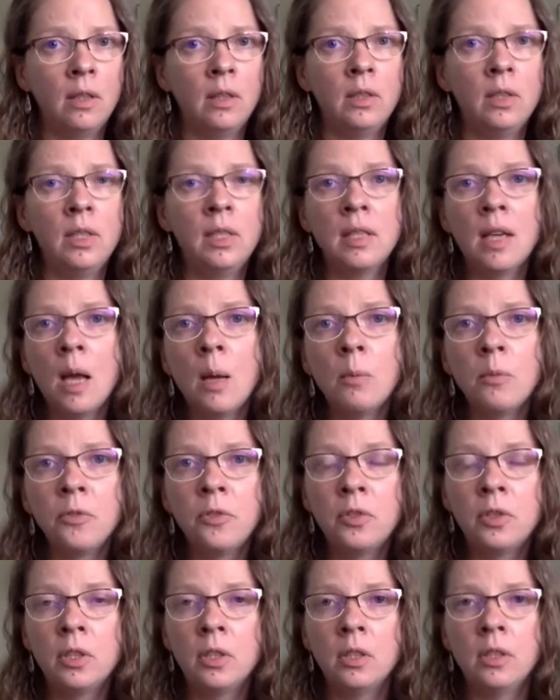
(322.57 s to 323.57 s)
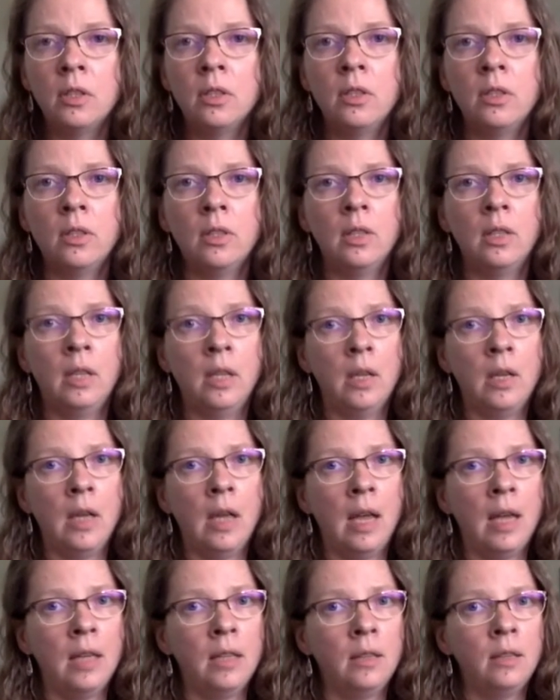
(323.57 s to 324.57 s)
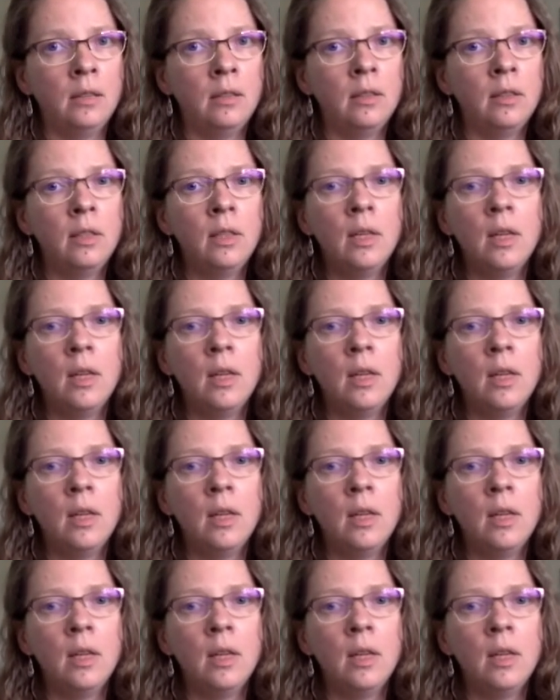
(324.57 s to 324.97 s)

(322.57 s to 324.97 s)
discomfort and